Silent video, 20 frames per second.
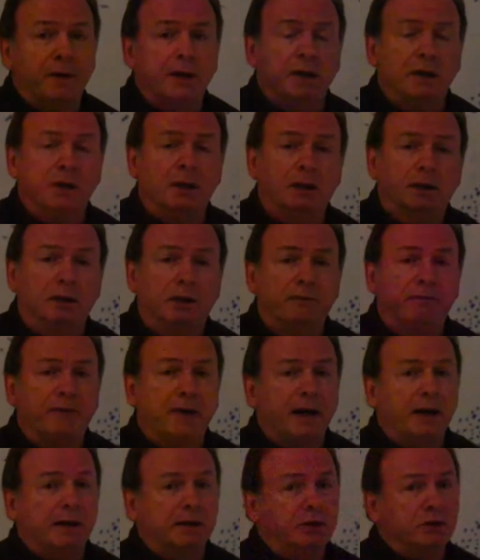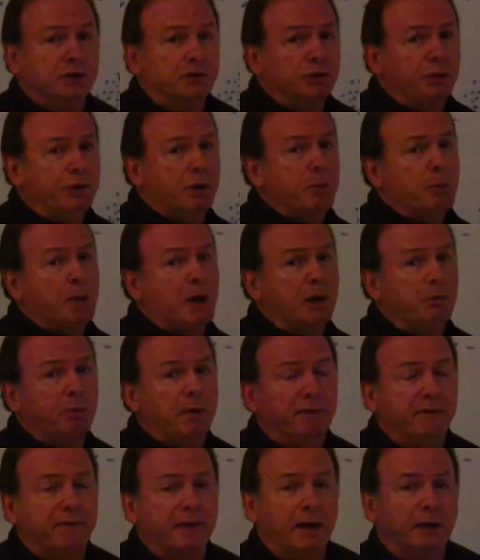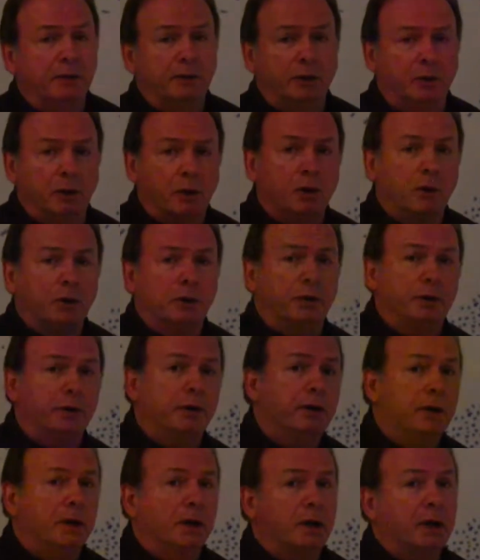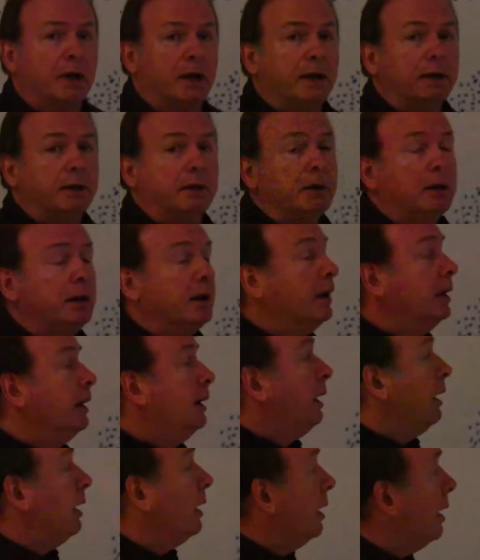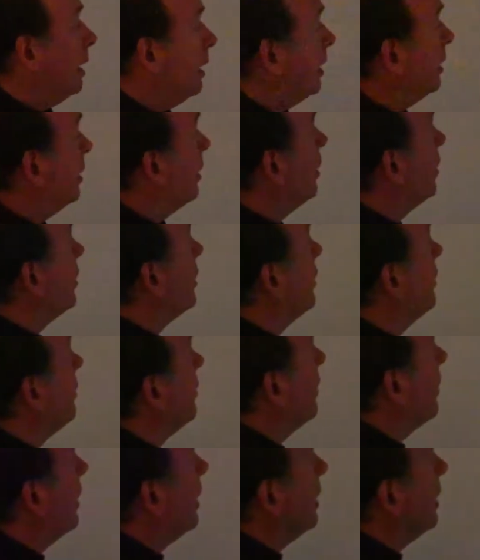the lymphatic tissue that might be found along your gut, or your